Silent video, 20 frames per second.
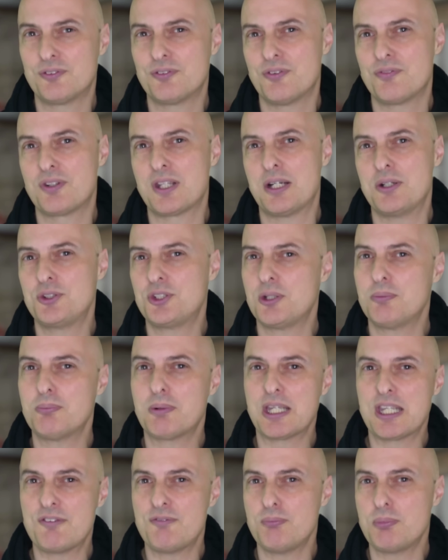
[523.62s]
off of those. You
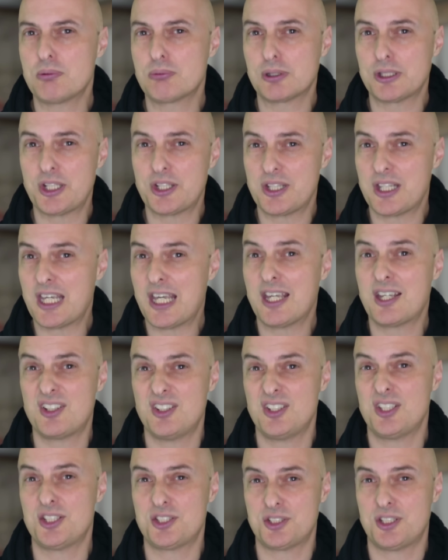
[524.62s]
may even be running the air
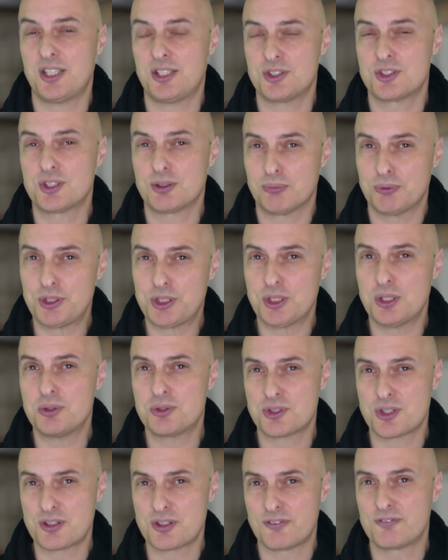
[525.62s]
conditioning to
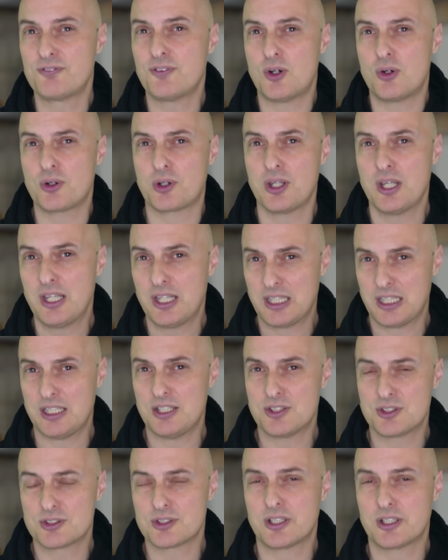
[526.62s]
reduce the fog
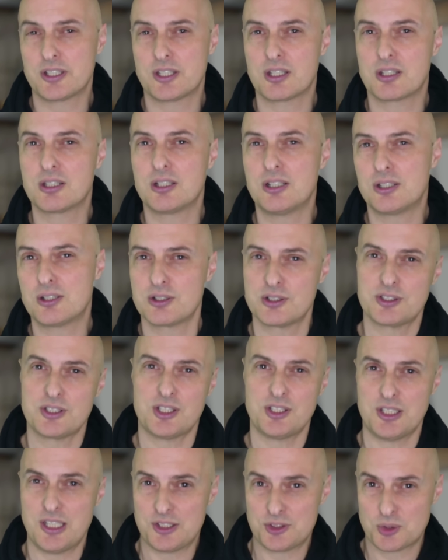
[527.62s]
inside the car because
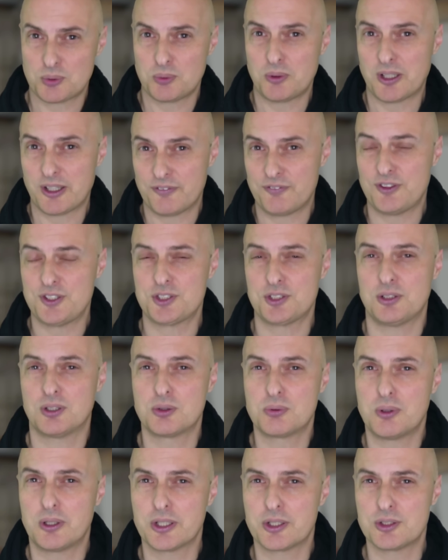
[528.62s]
it, it's quite efficient and
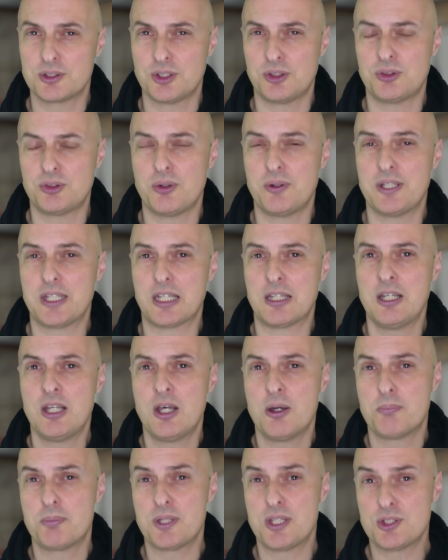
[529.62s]
quite good at doing that.
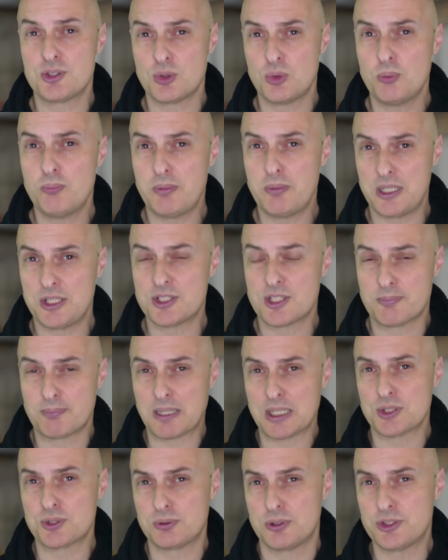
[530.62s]
But this all means the
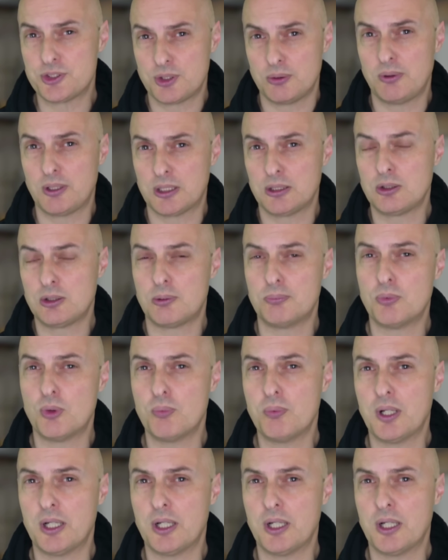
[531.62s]
battery is doing a lot more